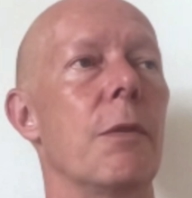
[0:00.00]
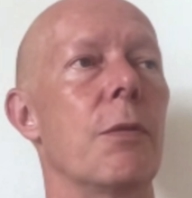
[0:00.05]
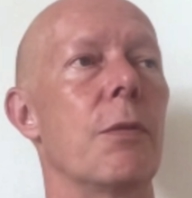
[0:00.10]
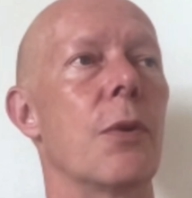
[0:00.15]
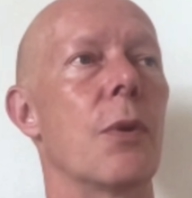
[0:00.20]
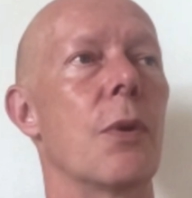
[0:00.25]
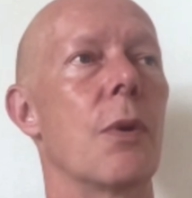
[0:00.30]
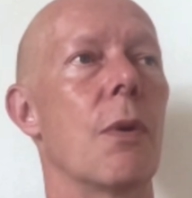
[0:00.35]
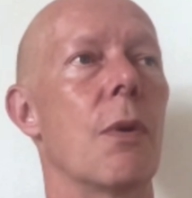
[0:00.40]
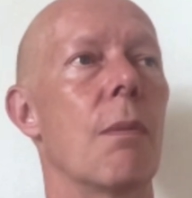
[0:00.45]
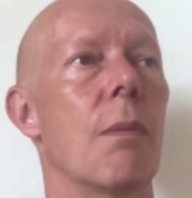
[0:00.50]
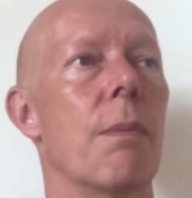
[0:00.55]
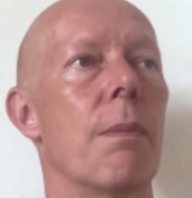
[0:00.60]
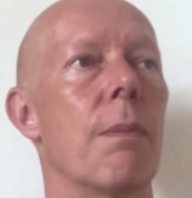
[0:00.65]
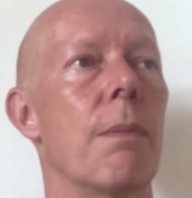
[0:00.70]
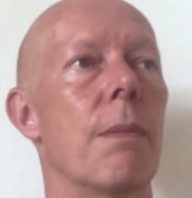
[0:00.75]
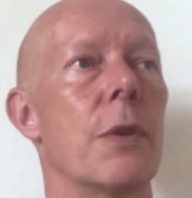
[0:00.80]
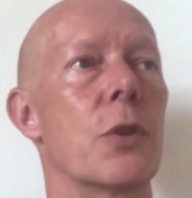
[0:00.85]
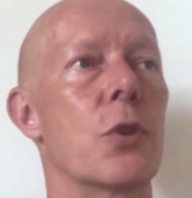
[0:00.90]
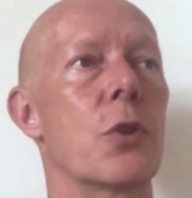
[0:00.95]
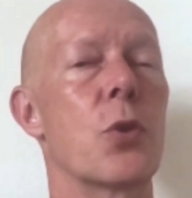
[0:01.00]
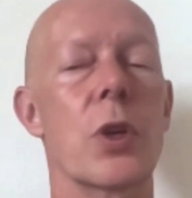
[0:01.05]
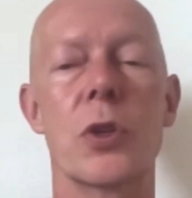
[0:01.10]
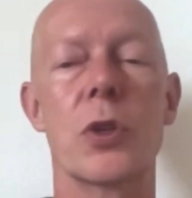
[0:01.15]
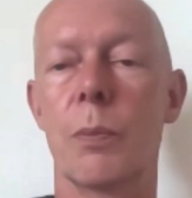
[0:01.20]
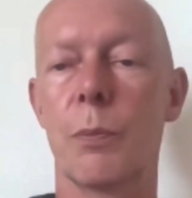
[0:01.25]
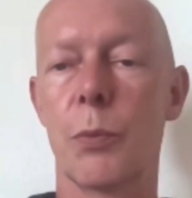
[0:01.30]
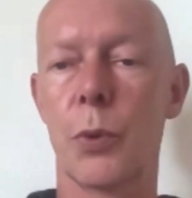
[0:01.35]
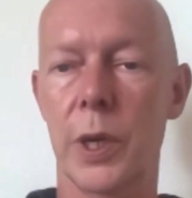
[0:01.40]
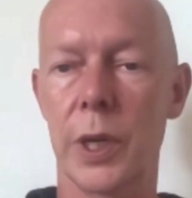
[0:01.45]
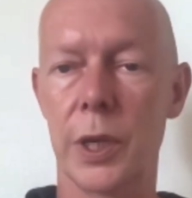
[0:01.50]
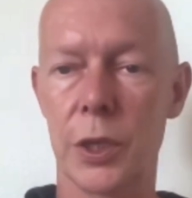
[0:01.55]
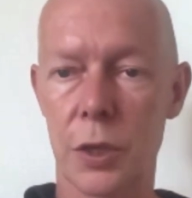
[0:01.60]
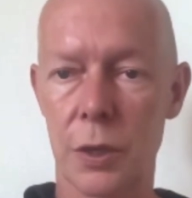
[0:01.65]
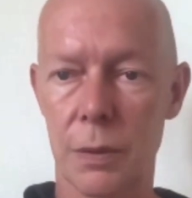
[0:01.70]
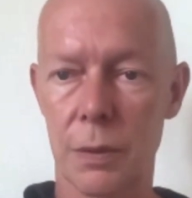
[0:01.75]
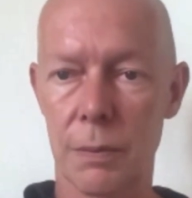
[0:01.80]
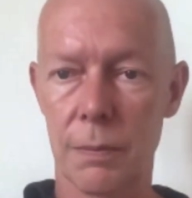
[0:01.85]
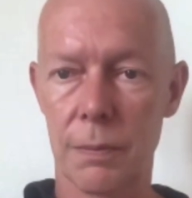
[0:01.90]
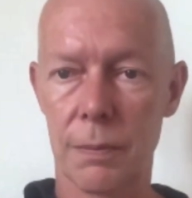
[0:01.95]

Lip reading: for structure prediction.